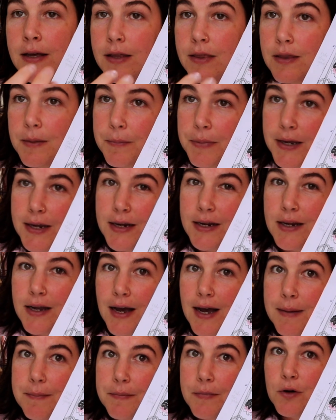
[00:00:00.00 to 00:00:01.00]
The pink
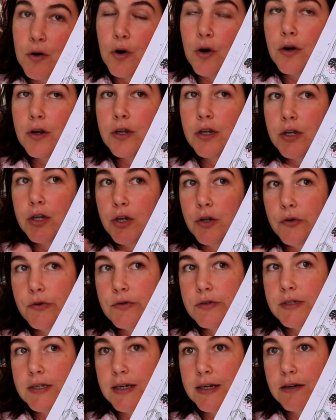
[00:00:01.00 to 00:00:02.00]
I'm not
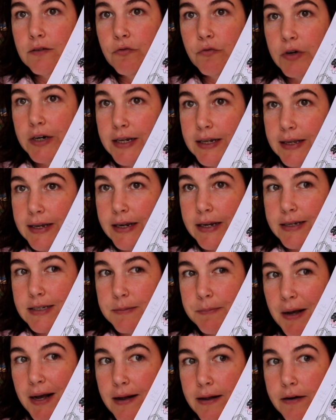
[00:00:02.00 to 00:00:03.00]
using really as
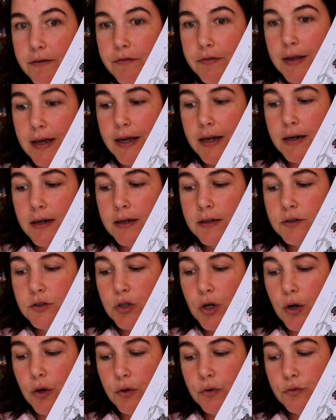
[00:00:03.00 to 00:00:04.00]
part of that
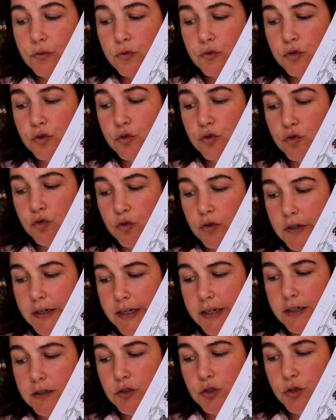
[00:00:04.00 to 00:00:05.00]
tone
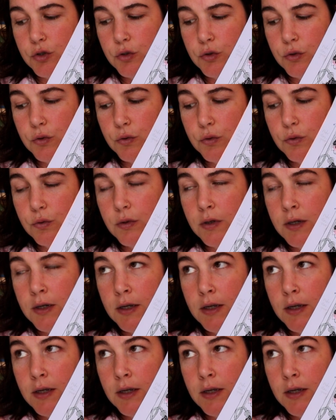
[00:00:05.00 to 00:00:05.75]
story to